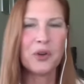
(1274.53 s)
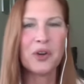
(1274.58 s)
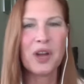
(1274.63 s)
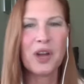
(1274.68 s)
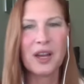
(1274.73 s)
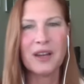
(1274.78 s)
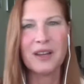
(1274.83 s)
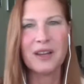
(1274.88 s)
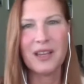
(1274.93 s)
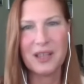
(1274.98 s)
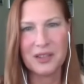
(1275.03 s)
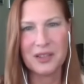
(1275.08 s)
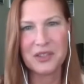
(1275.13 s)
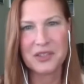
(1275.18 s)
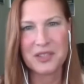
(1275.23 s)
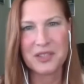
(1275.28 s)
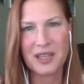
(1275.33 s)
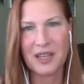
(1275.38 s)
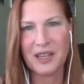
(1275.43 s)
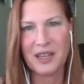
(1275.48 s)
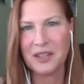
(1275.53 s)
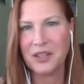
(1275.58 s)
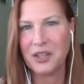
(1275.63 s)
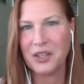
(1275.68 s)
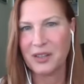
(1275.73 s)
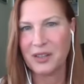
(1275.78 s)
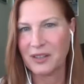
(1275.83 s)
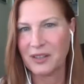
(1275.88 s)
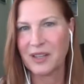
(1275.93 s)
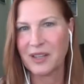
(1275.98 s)
not in the scene
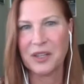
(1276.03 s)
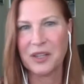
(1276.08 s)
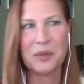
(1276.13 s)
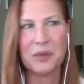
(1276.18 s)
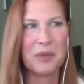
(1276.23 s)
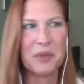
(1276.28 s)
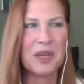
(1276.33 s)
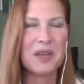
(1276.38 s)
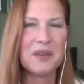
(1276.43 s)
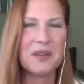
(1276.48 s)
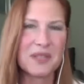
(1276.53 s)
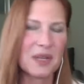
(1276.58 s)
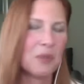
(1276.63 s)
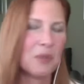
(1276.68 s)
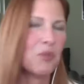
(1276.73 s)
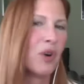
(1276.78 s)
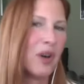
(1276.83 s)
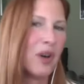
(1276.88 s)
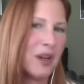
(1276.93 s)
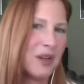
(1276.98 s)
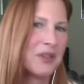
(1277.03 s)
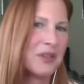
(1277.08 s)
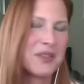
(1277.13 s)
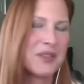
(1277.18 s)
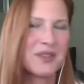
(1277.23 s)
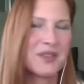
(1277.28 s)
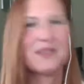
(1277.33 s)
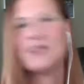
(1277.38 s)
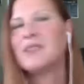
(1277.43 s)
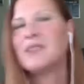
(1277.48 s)
you're gonna be somewhere
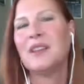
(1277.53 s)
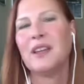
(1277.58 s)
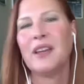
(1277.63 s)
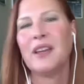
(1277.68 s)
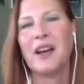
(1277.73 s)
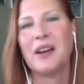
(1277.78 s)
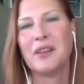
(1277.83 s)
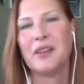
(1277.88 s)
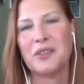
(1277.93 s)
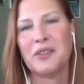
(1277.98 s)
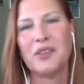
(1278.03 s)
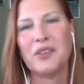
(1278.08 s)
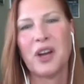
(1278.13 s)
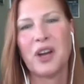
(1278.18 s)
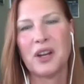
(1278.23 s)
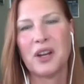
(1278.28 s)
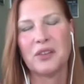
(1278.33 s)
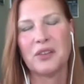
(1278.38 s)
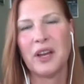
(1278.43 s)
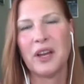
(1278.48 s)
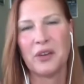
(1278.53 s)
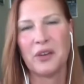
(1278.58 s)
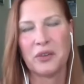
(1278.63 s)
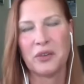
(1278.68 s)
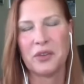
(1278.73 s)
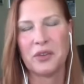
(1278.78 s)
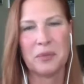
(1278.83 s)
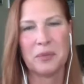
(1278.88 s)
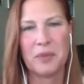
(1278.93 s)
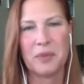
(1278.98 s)
else yeah you're not allowed
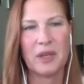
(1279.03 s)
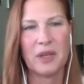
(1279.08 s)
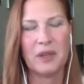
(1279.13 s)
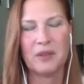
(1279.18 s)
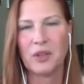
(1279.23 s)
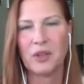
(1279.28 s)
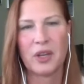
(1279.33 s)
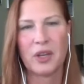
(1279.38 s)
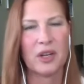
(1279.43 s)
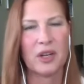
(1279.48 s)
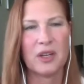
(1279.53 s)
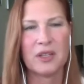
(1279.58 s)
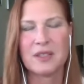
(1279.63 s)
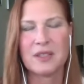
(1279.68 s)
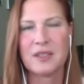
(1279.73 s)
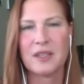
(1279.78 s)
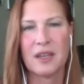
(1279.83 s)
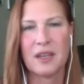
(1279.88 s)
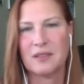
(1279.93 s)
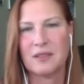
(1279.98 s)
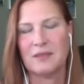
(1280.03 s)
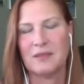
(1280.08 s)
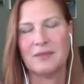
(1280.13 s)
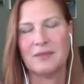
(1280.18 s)
right. to be looking on set